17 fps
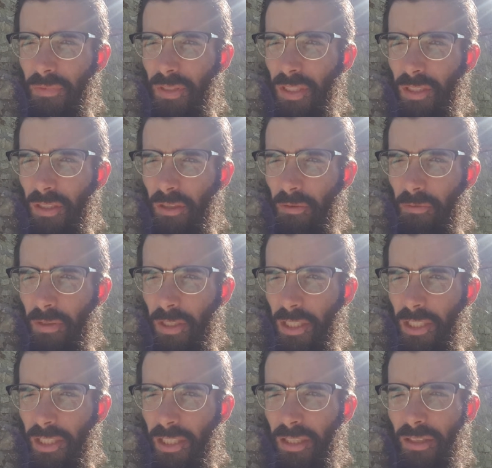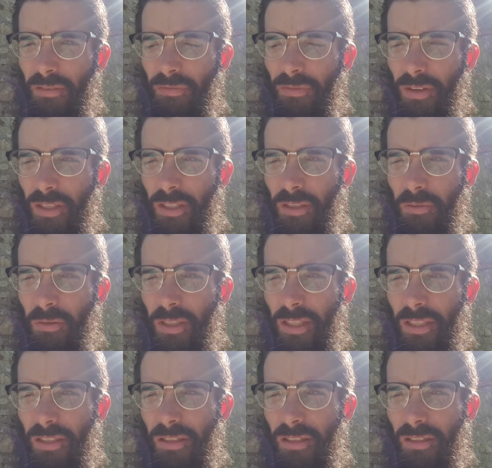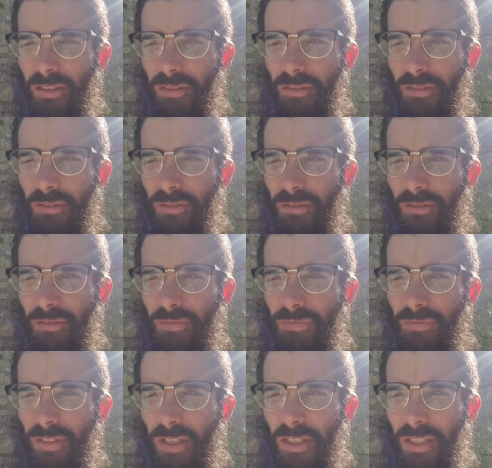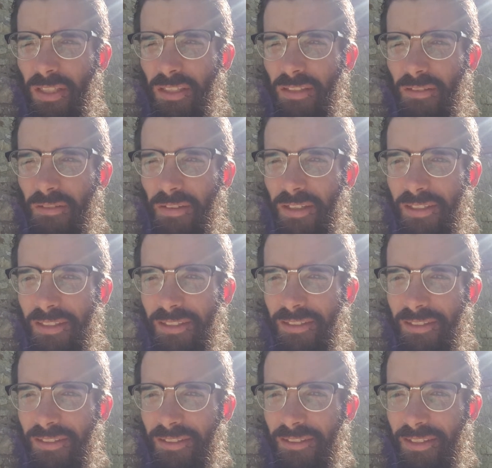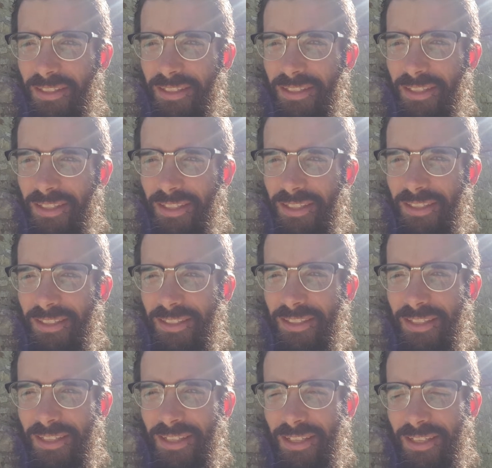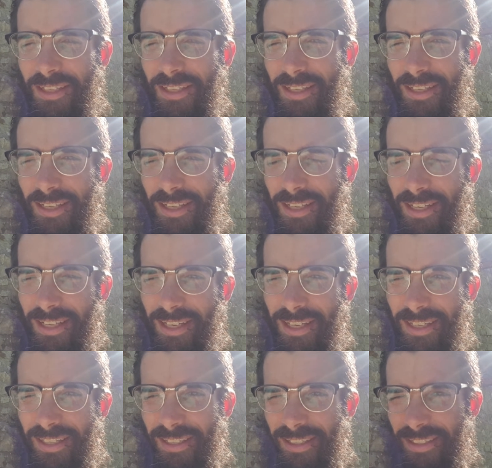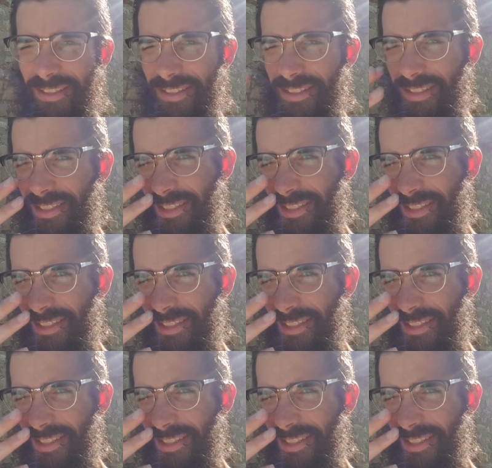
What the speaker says: he already did find a way to find his strength, so that's nice. And